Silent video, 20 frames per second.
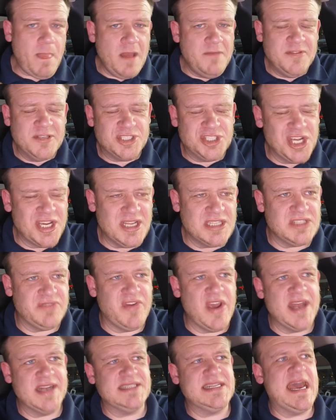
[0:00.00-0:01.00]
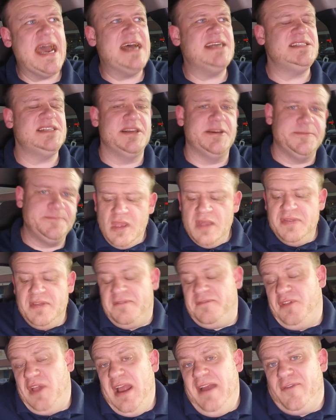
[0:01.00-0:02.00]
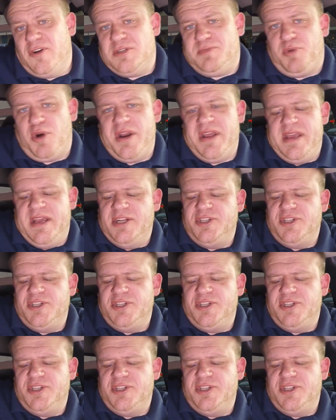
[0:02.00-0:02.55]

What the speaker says: The chicken's fantastic. The flavor's pretty